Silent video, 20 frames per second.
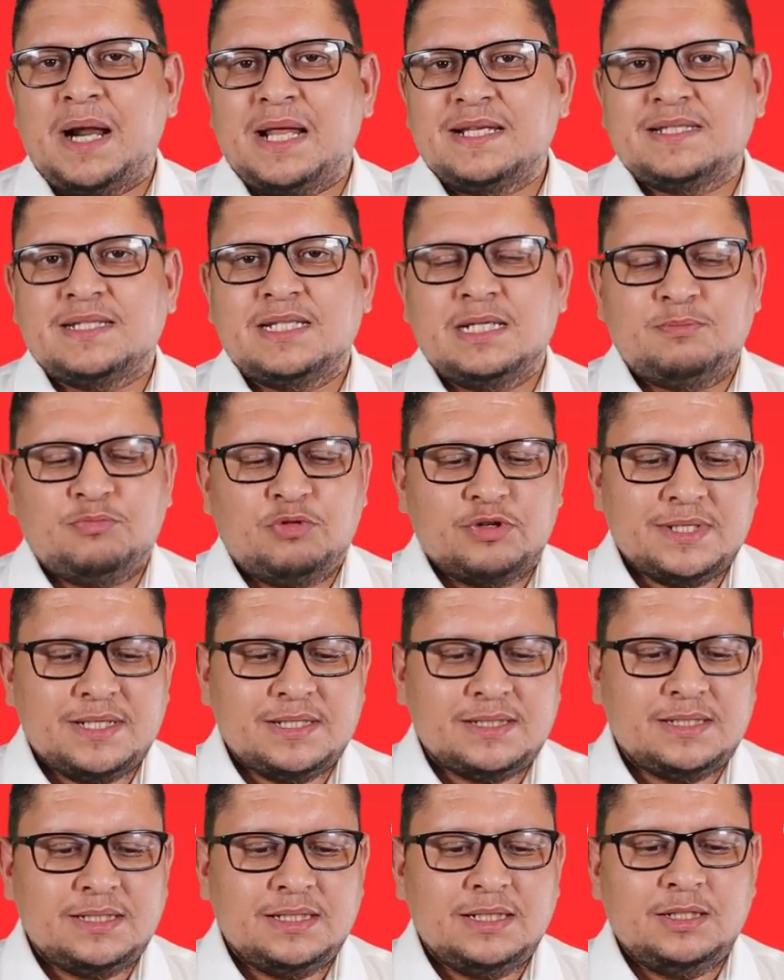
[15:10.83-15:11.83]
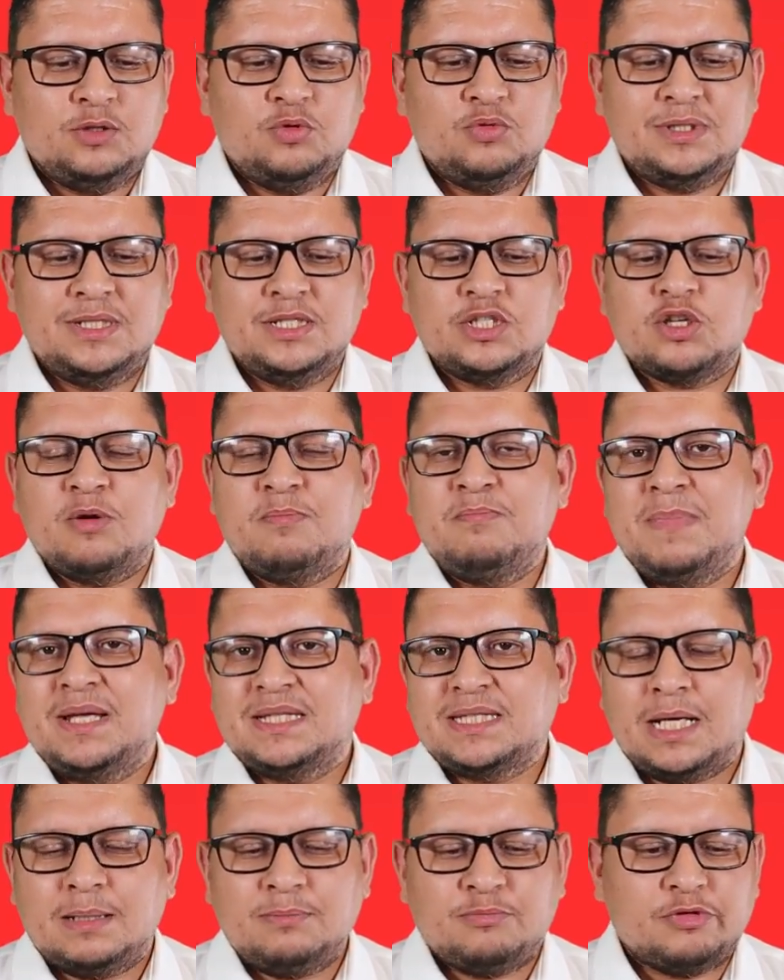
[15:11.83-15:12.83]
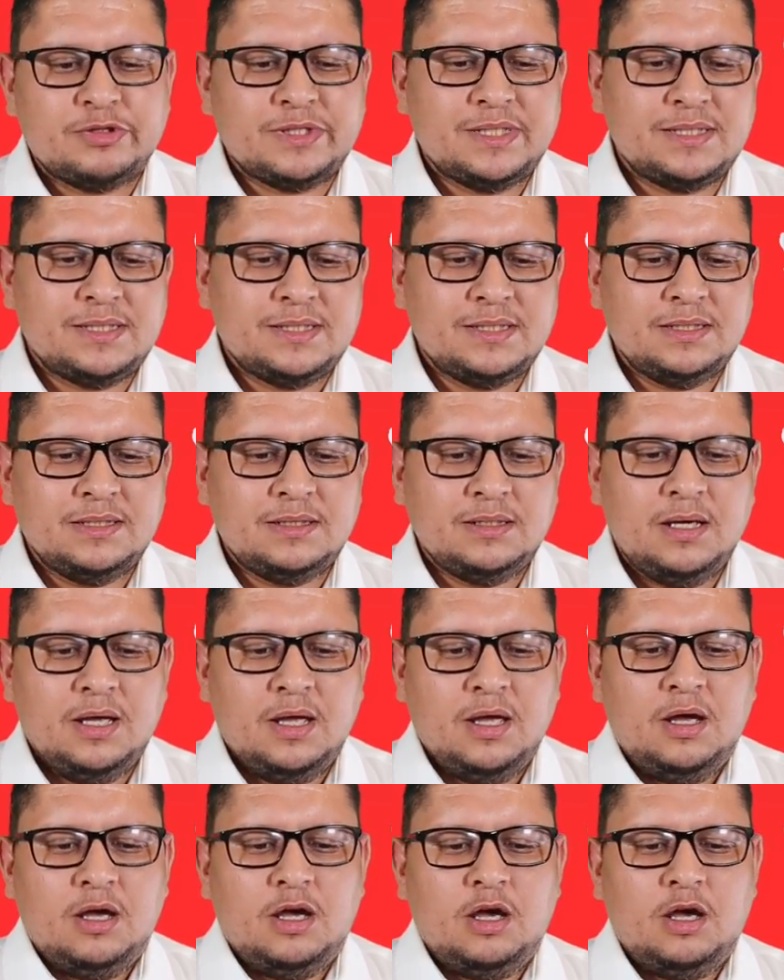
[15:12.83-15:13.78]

plastic processing, using some metal processing,